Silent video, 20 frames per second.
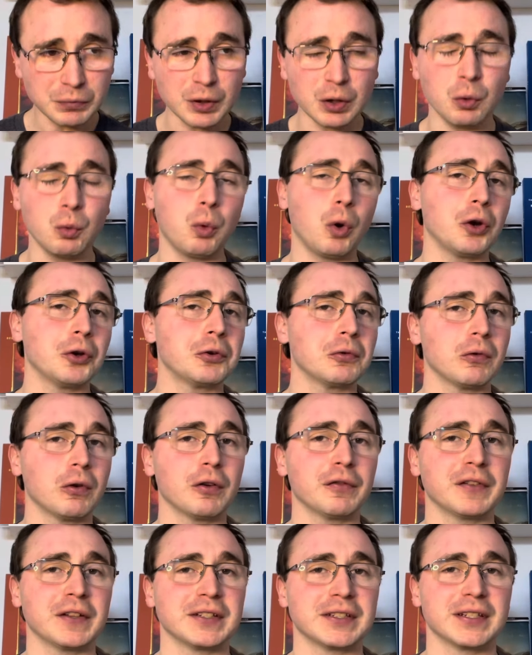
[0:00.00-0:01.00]
wander
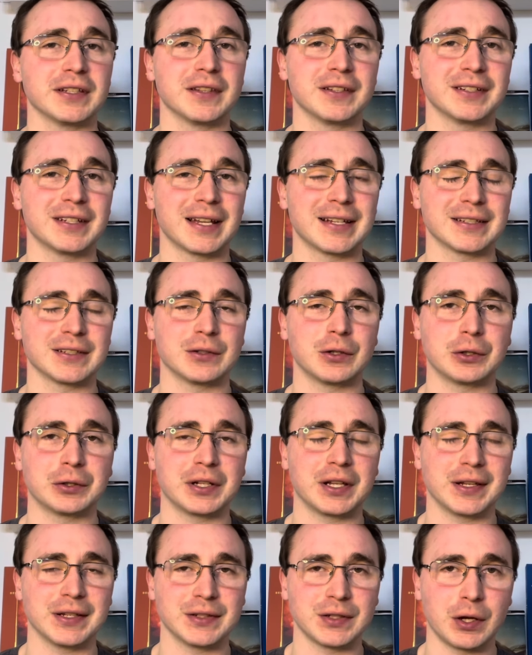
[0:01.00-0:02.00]
off into the desert on
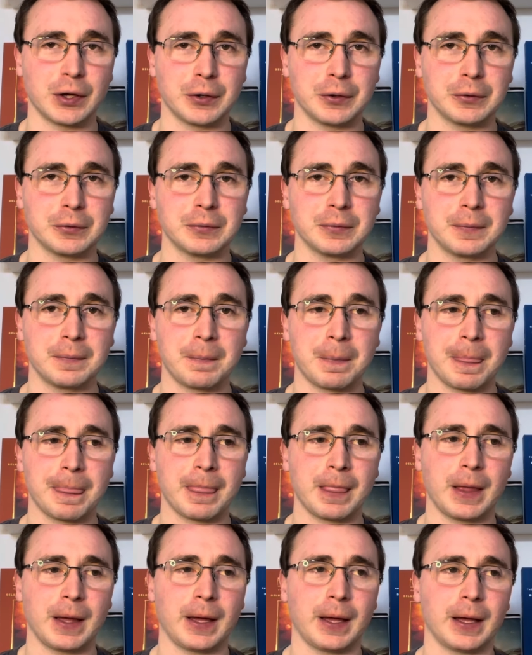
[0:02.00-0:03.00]
his own,
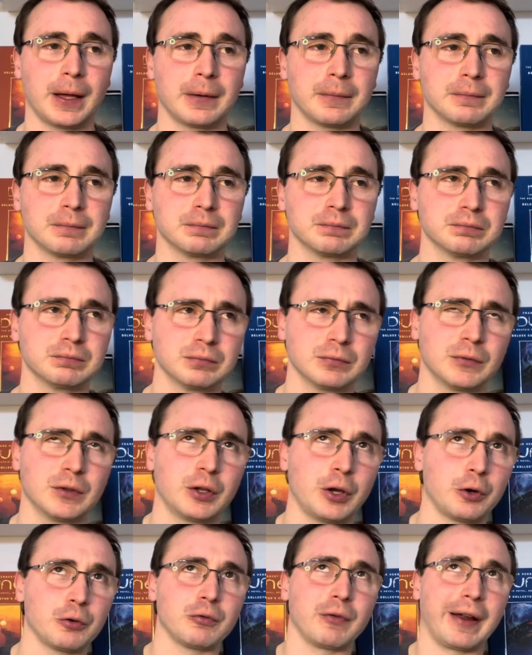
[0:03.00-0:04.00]
um,
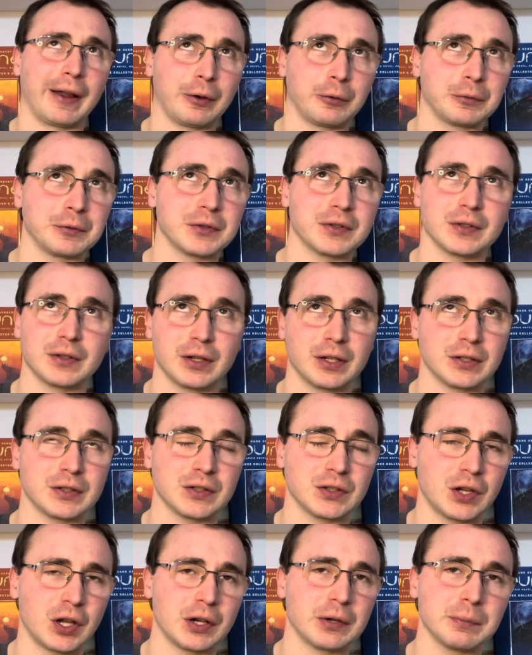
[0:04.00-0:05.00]
go round a
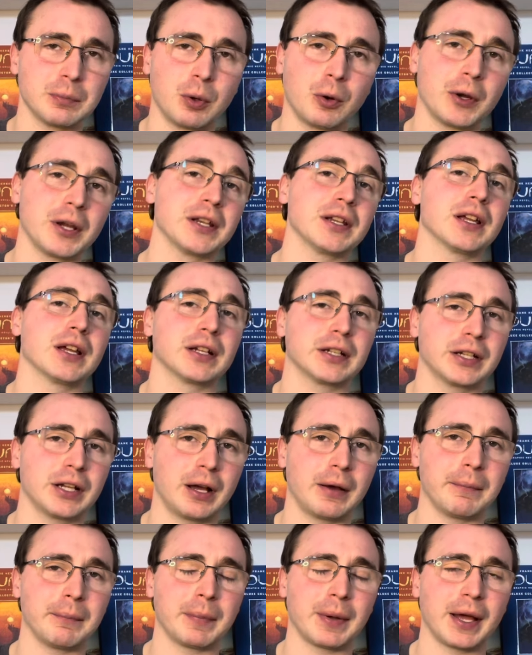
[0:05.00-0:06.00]
certain point and
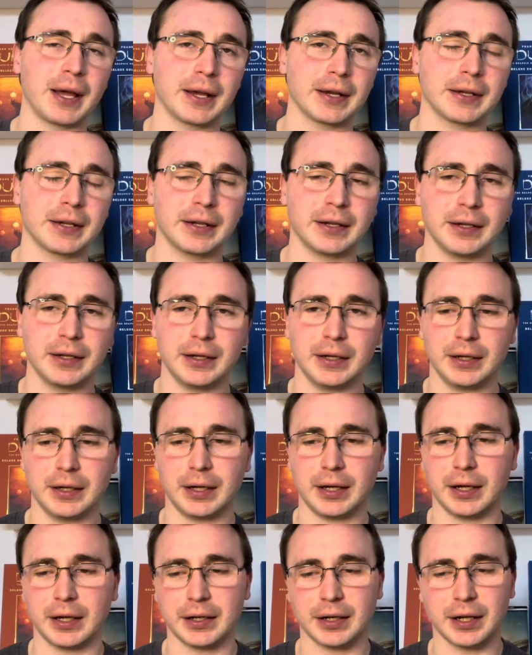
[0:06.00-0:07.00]
come back.
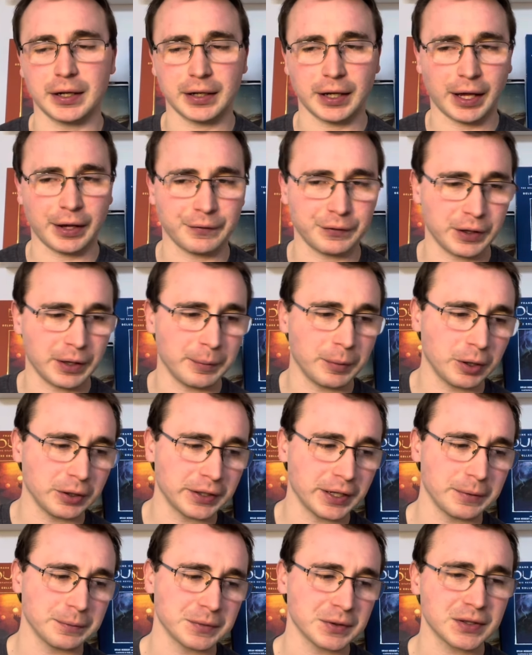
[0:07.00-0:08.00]
And and Javier
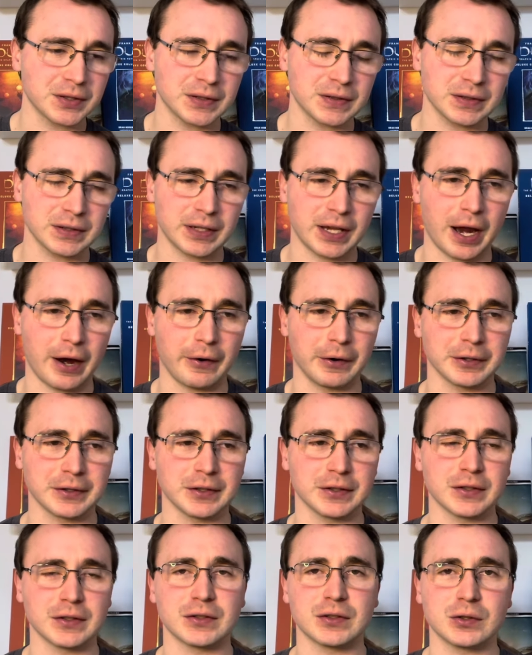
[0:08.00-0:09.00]
Bardem's character
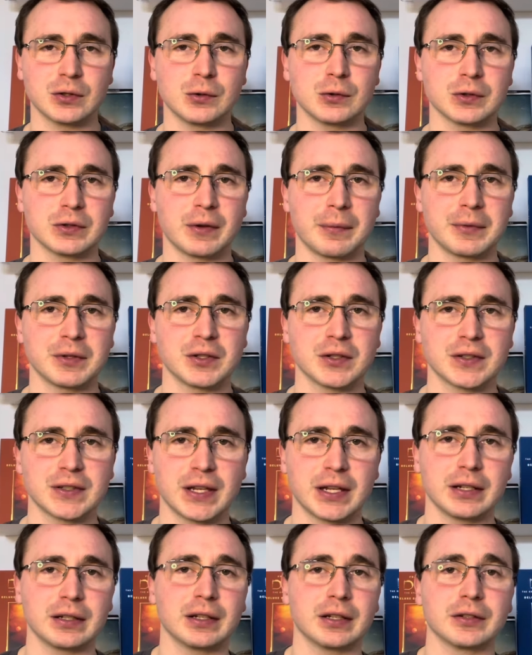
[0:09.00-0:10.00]
does talk to him and just
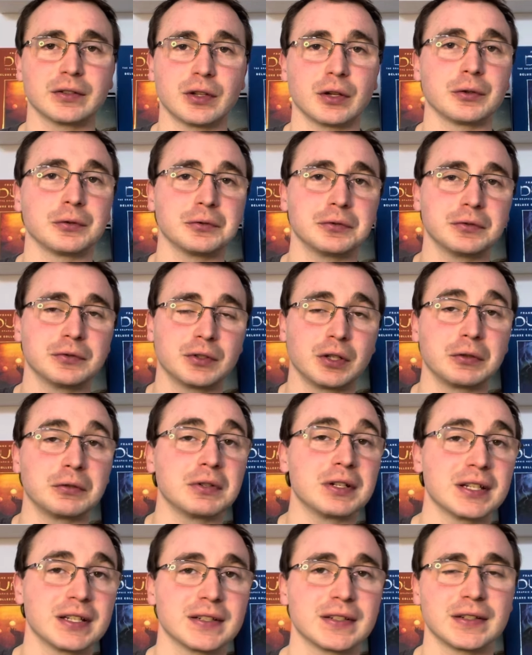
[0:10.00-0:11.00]
say, look, don't don't
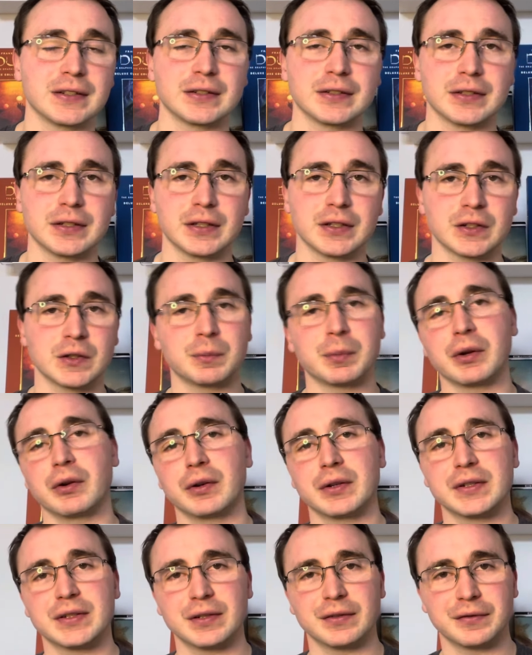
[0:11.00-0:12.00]
listen to the
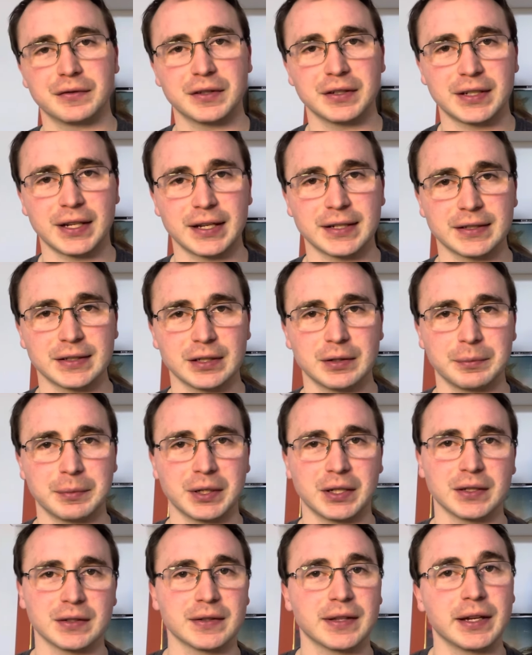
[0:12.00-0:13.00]
spirits of the desert,
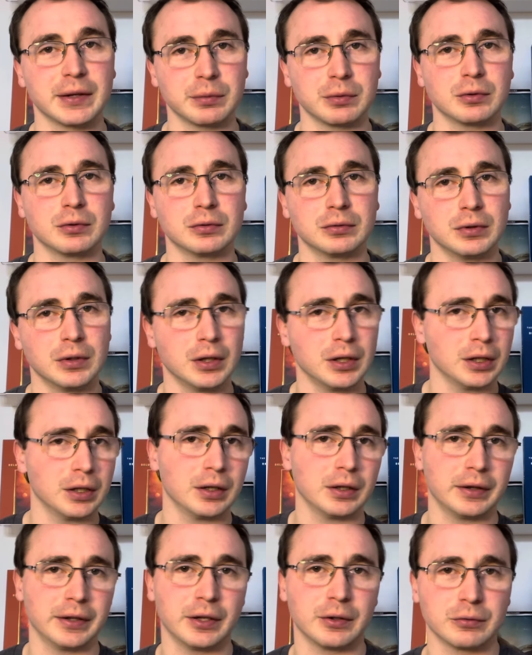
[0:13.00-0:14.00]
because they will
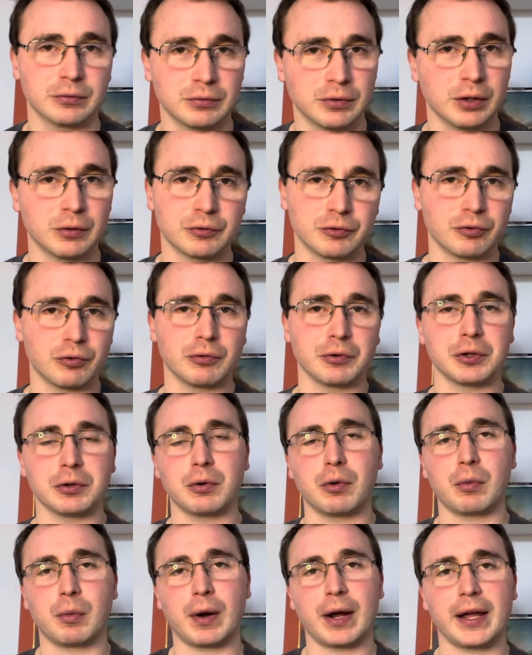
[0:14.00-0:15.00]
they'll they'll draw you
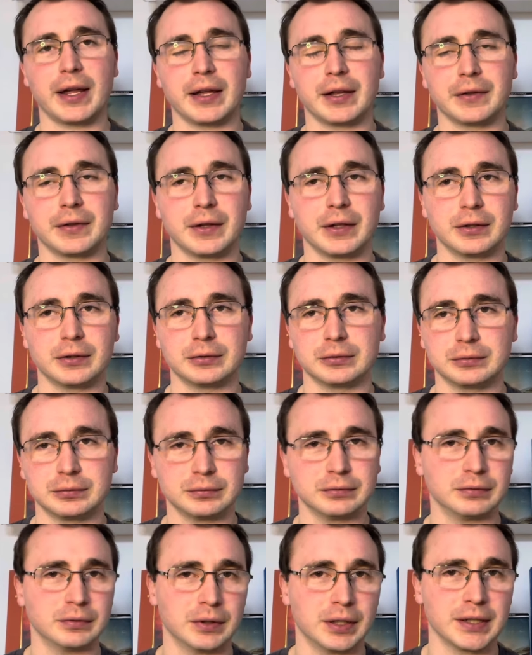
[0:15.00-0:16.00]
away and they'll
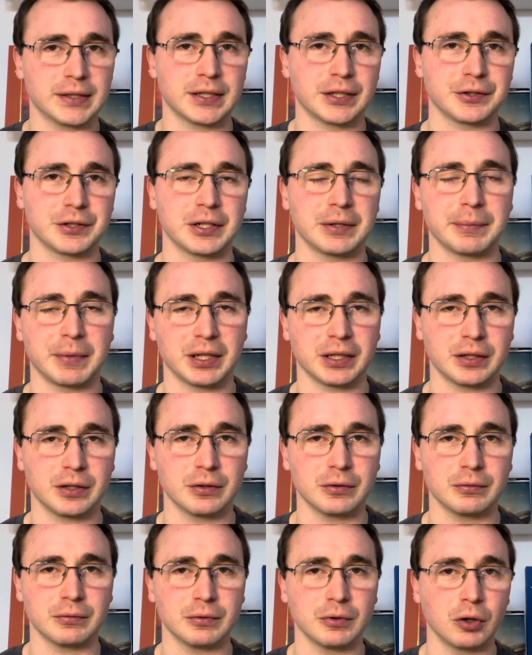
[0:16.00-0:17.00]
essentially make
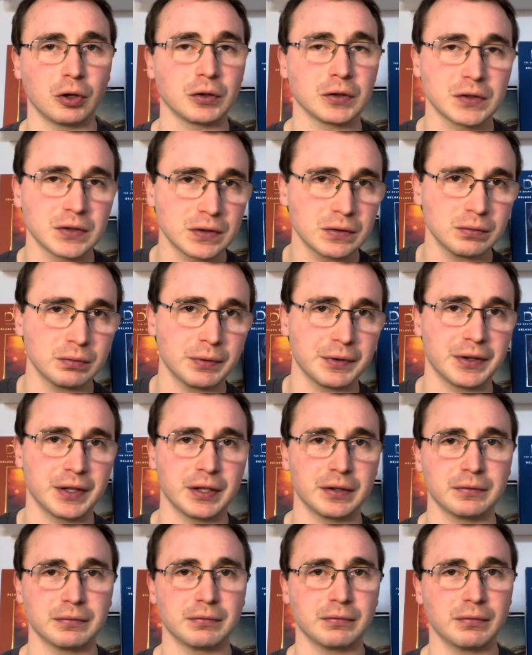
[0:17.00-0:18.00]
you lost
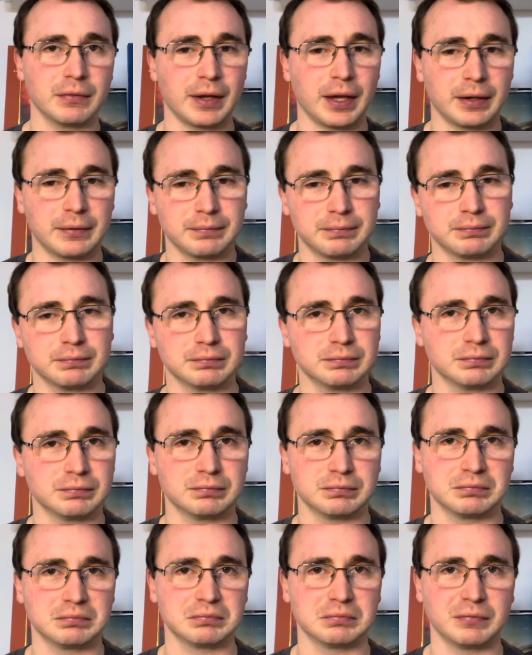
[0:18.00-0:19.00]
within that
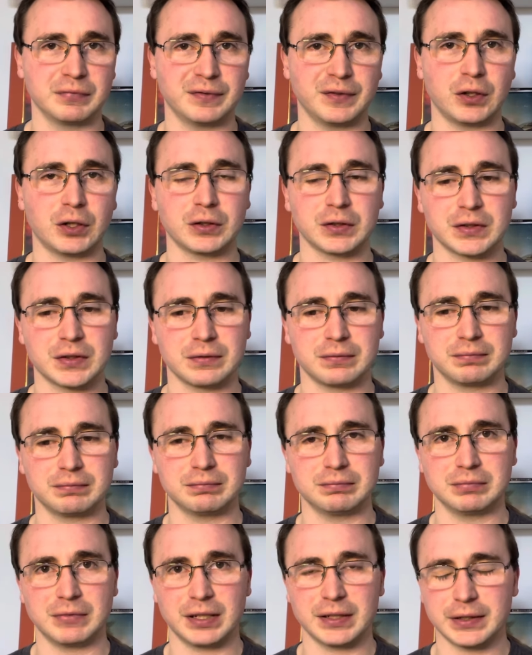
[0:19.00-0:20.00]
vast
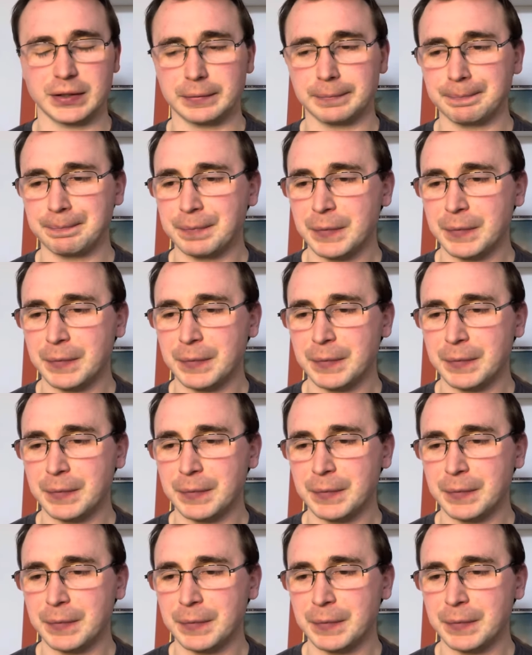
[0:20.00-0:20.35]
desert.